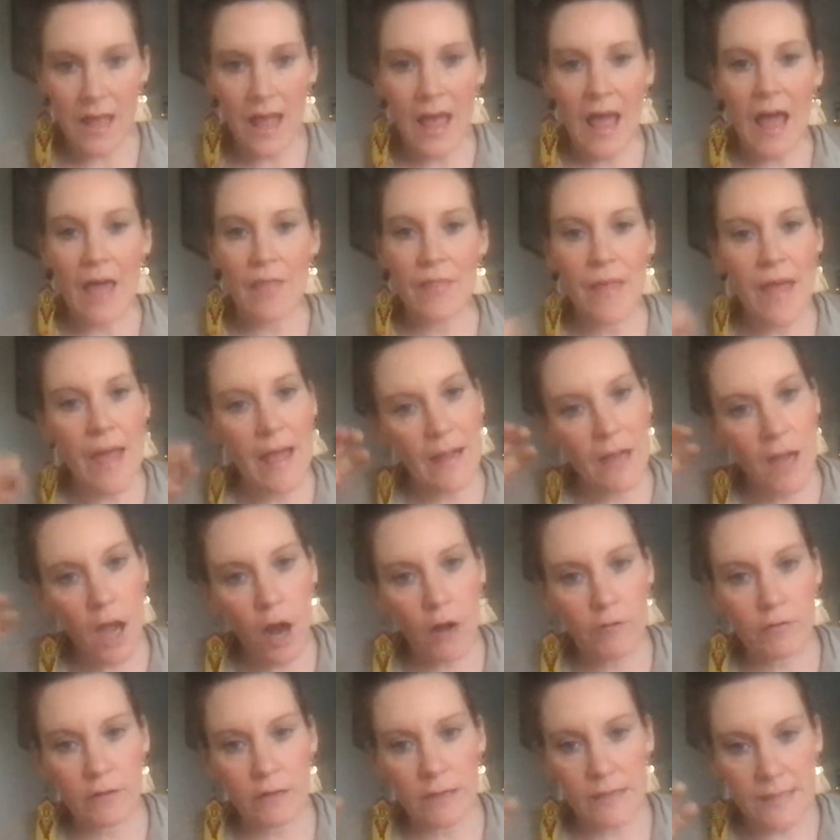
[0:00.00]
and they're
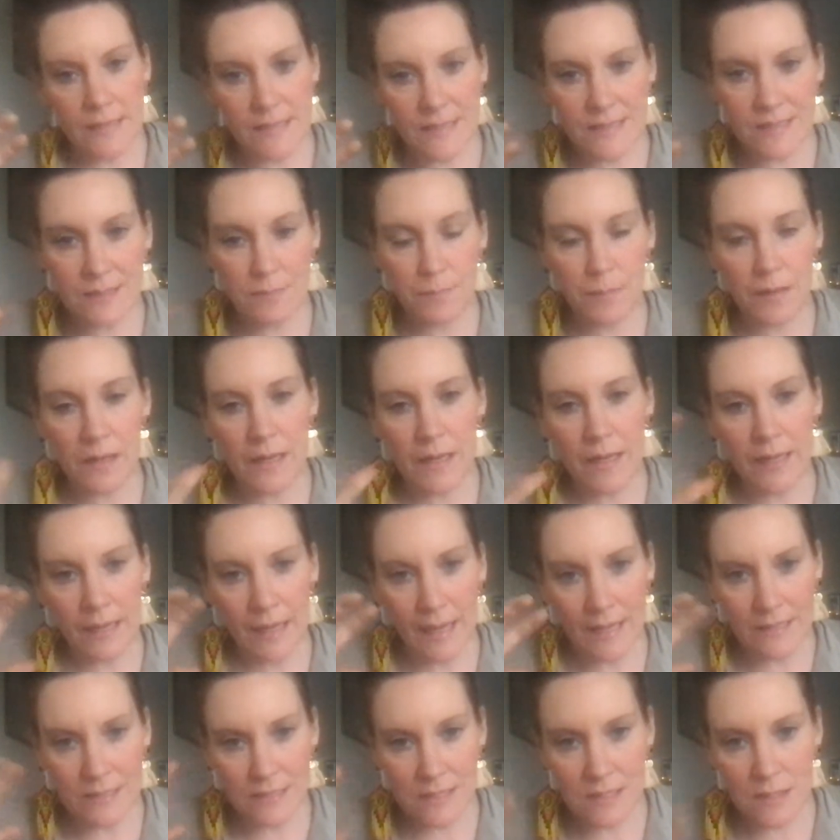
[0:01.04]
currently spinning
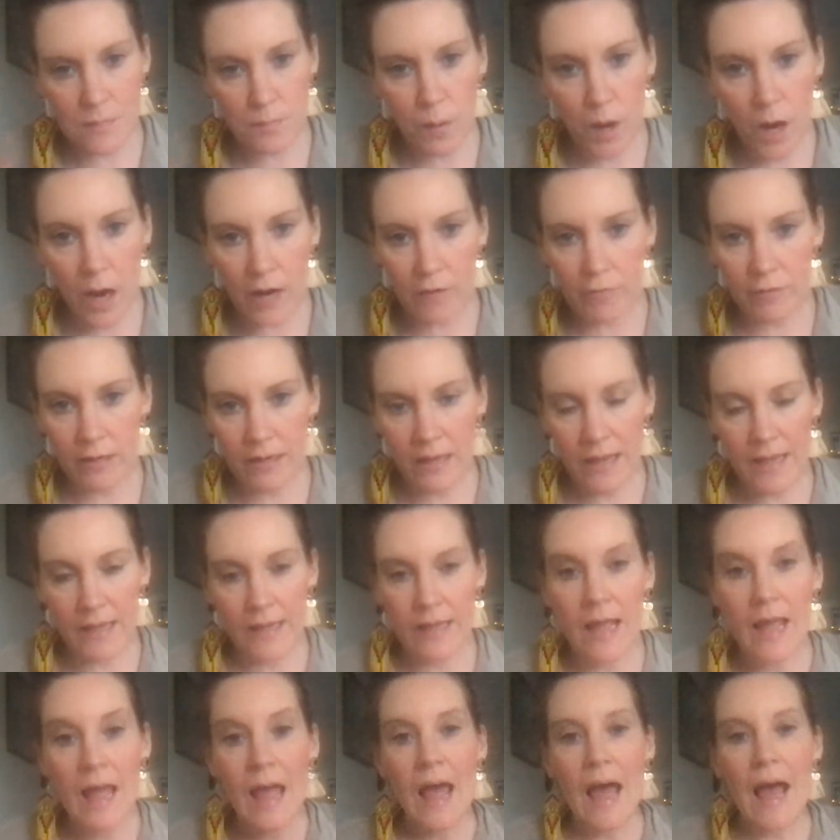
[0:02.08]
and spiraling
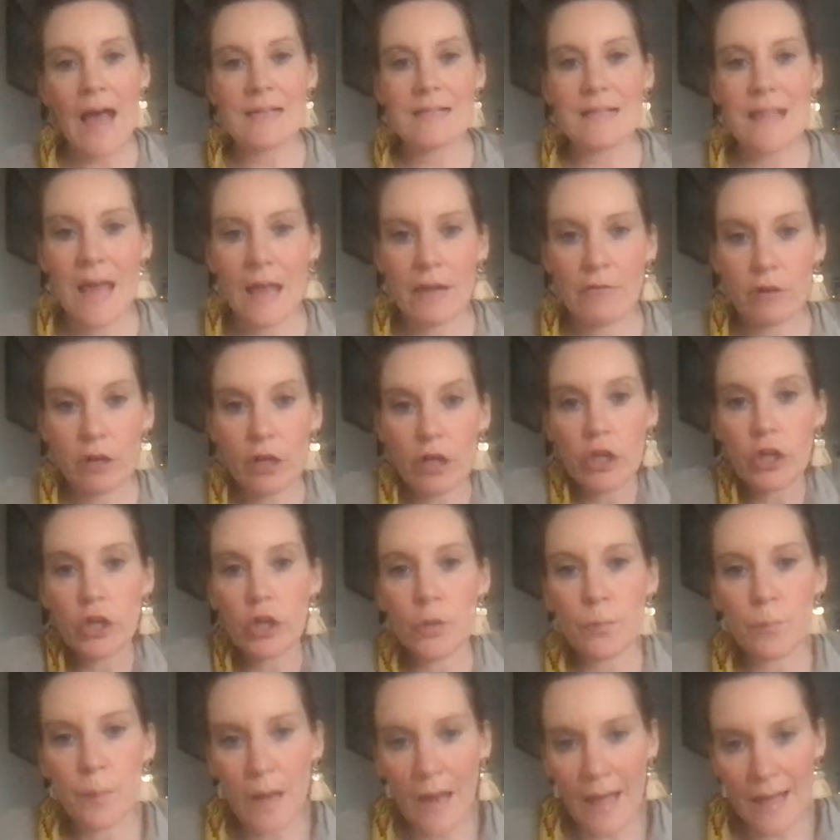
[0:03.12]
as they are
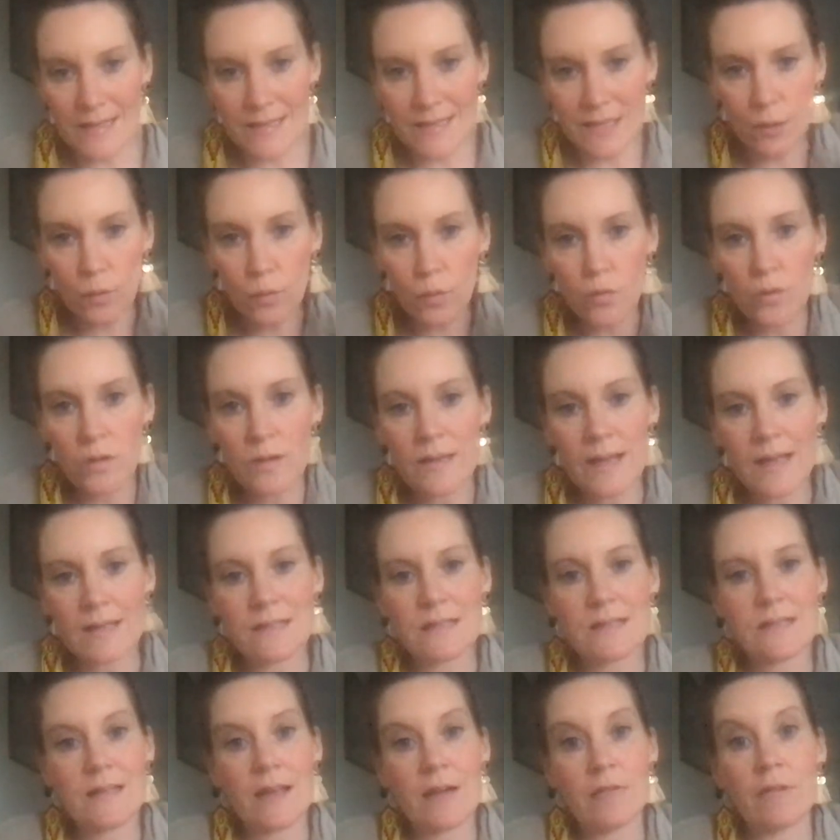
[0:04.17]
accumulating all the
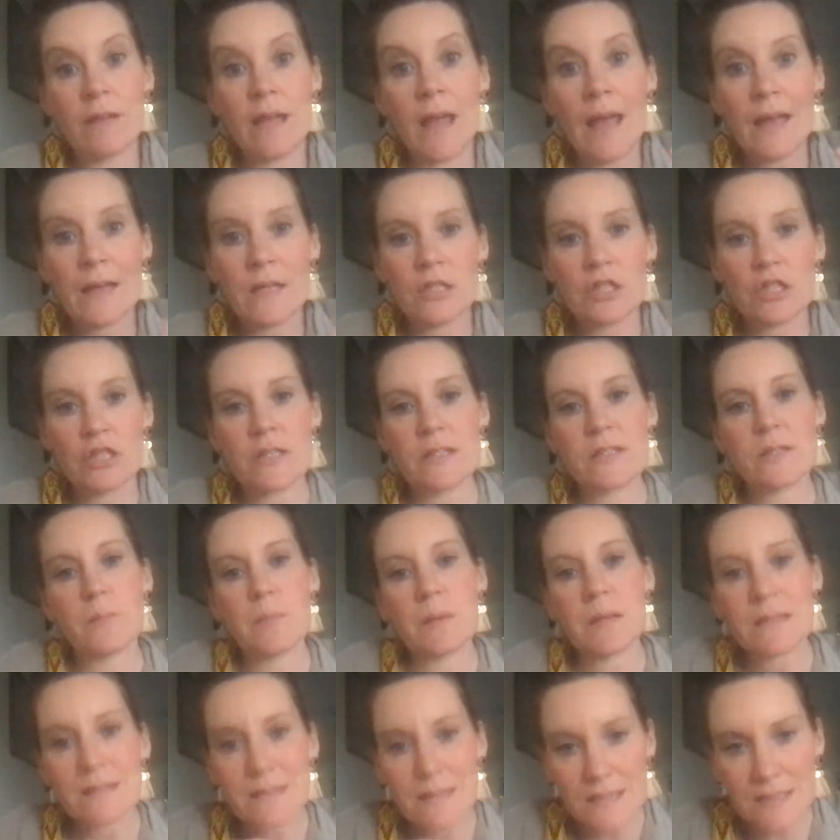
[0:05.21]
necessary energy to
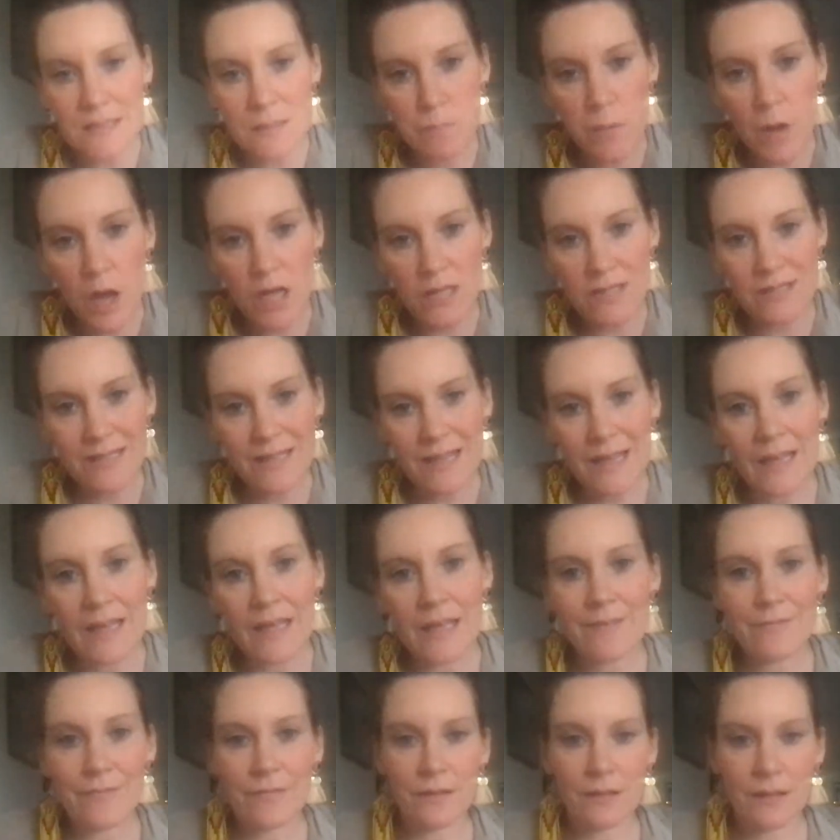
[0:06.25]
be dispersed
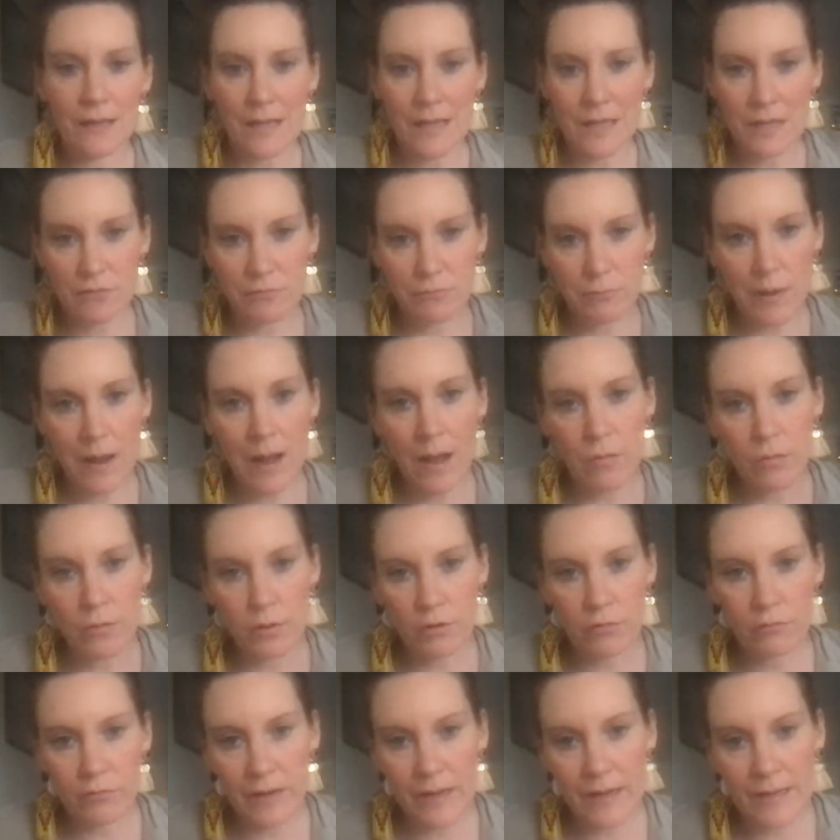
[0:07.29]
evenly throughout the
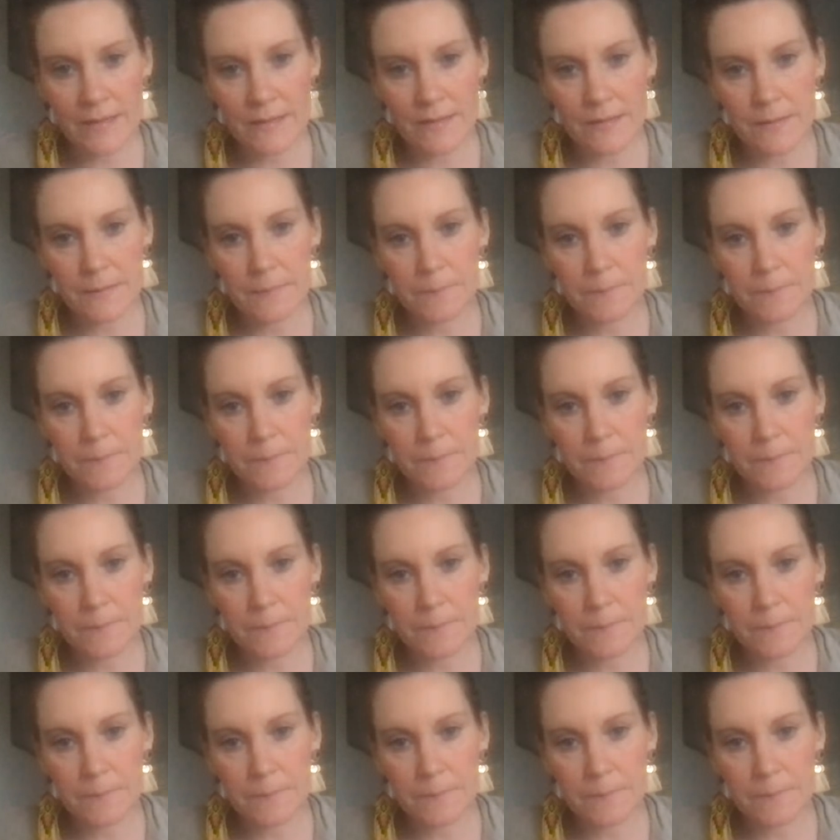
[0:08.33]
grid.